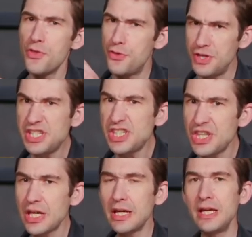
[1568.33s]
This
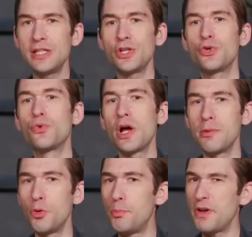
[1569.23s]
thing is
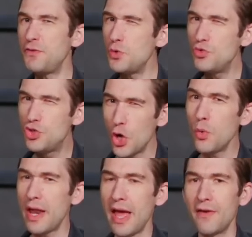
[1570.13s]
incredible, but if you
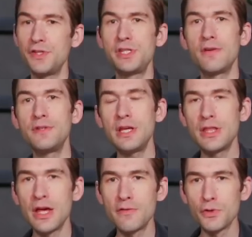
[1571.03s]
don't have
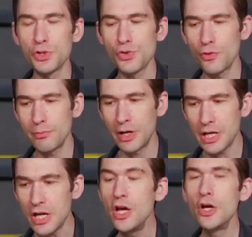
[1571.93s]
seventieth anniversary
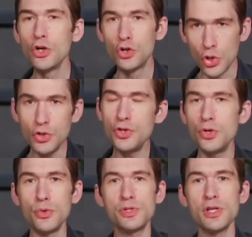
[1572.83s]
money, good
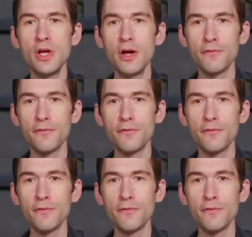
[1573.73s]
news.